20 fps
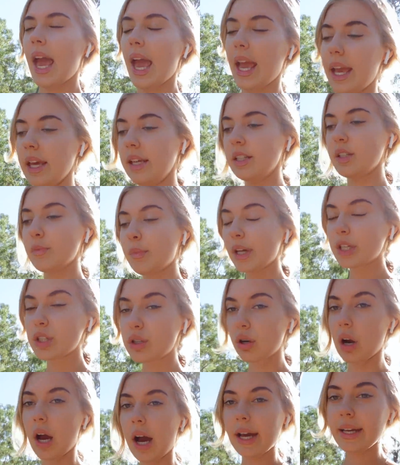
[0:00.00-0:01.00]
and my
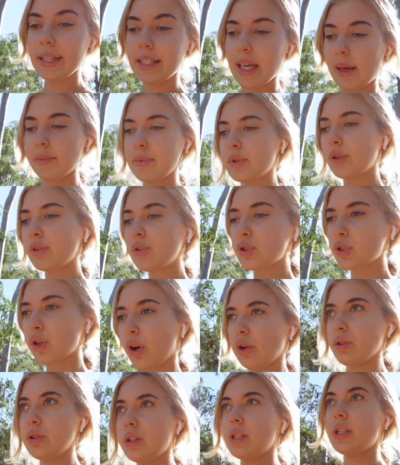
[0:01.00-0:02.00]
triceps and
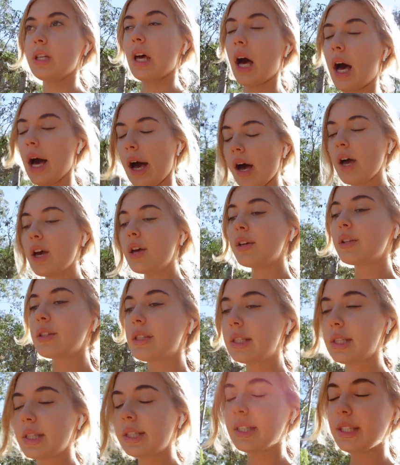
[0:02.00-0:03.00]
shoulders are
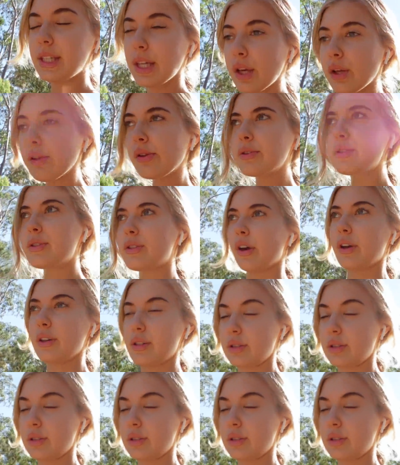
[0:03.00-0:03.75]
still so